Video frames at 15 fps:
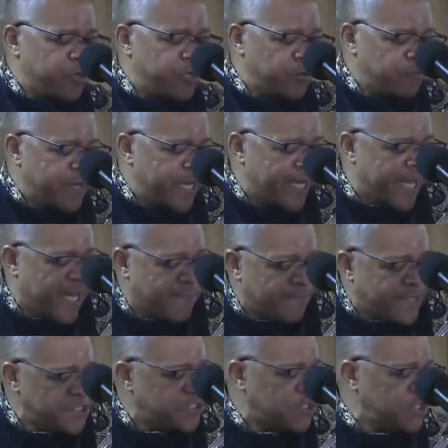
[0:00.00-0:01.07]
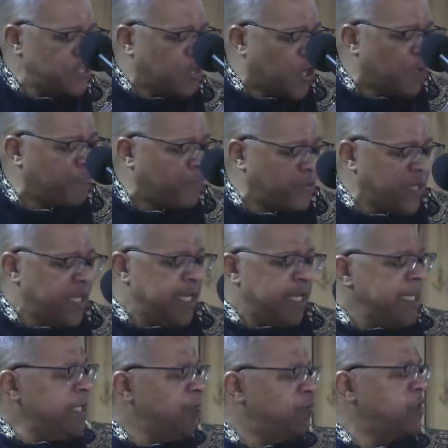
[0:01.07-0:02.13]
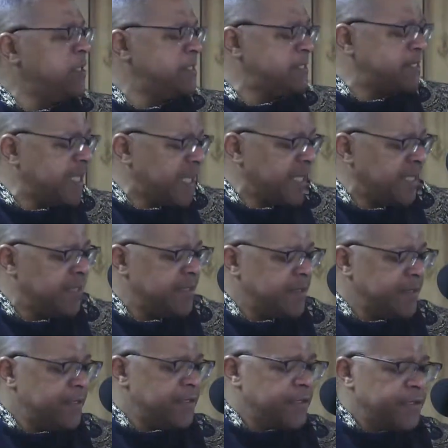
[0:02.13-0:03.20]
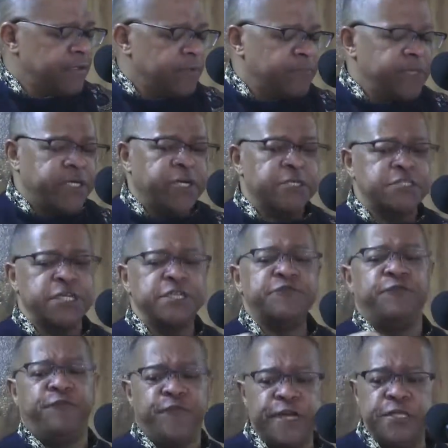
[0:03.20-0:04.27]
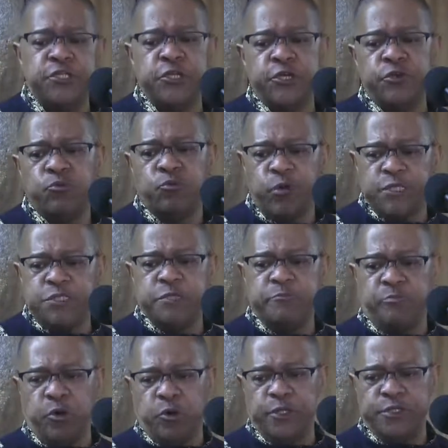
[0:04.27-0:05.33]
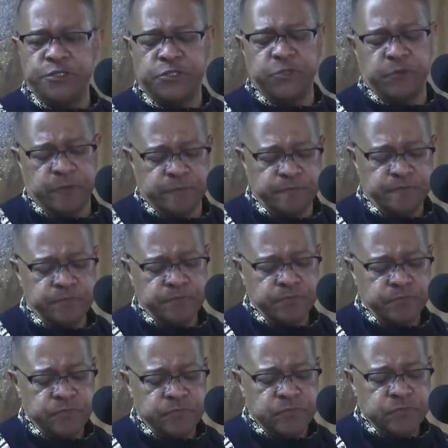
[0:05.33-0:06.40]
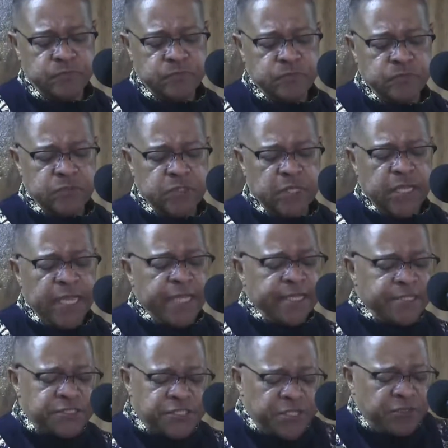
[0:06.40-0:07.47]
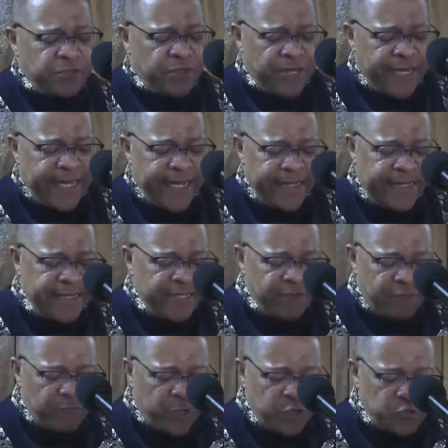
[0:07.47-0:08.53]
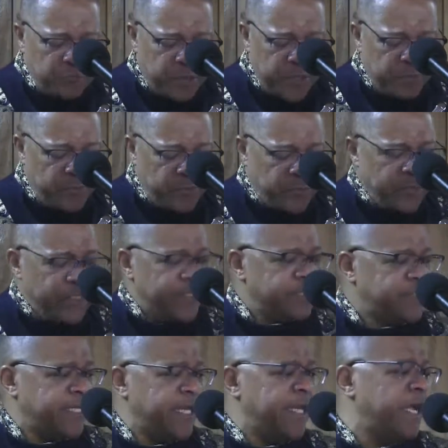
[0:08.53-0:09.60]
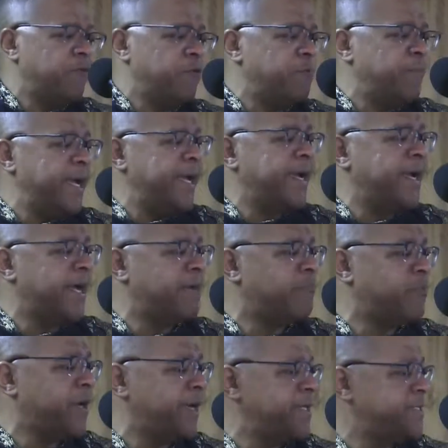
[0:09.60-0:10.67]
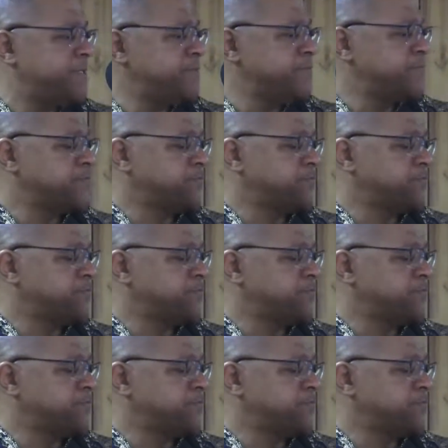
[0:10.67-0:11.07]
But no matter how much she offered, he wouldn't sell it because his vineyard was important to him. And the general idea of most people is that every man got a price.